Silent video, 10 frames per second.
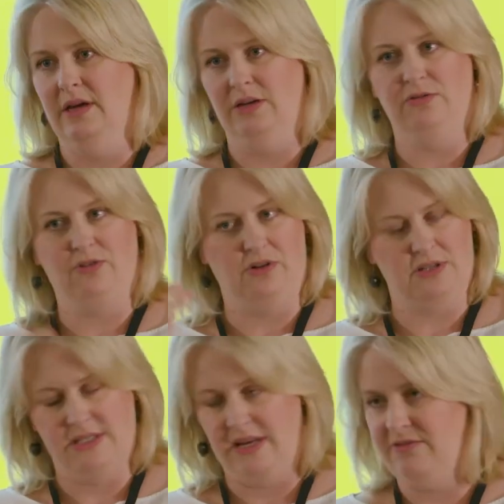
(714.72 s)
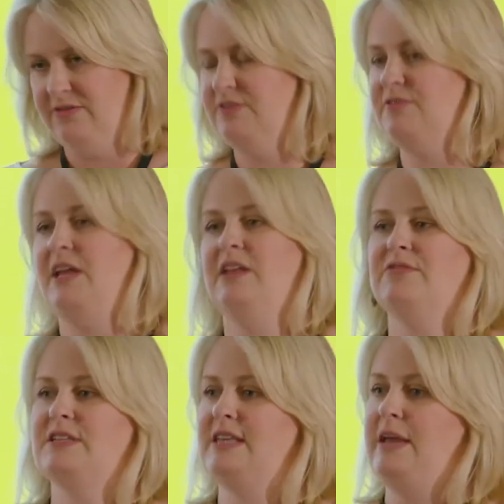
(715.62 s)
and you've got to send 15
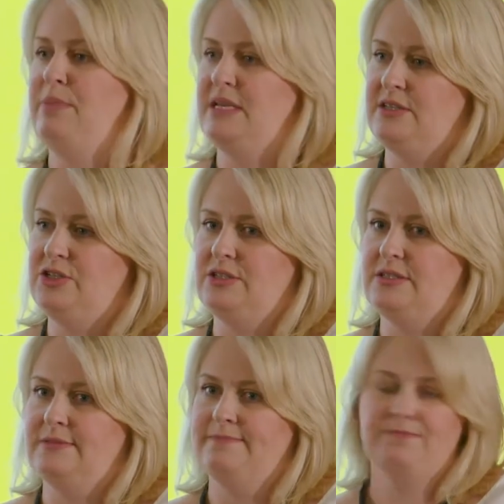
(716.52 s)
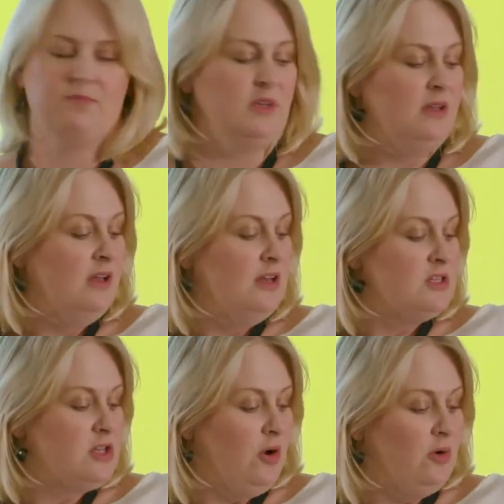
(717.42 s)
of the same messages.
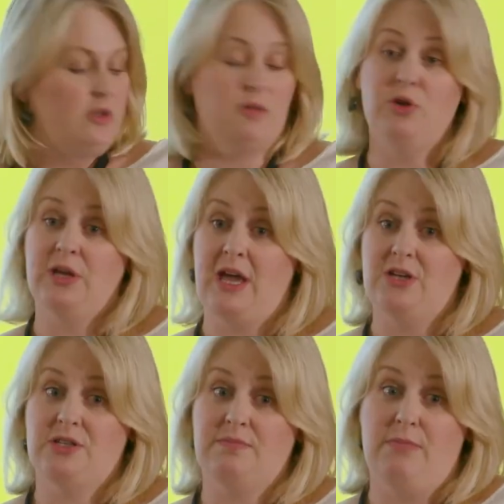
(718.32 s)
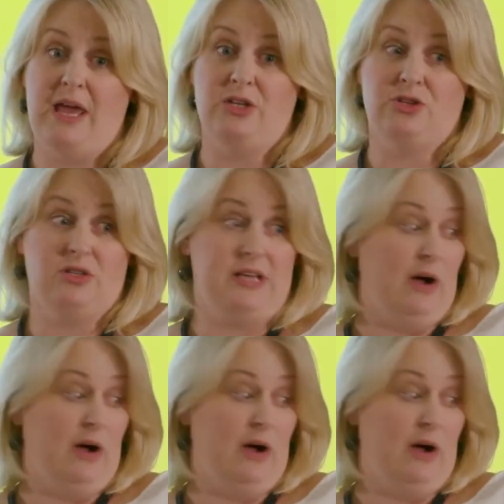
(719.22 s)
So communication manager is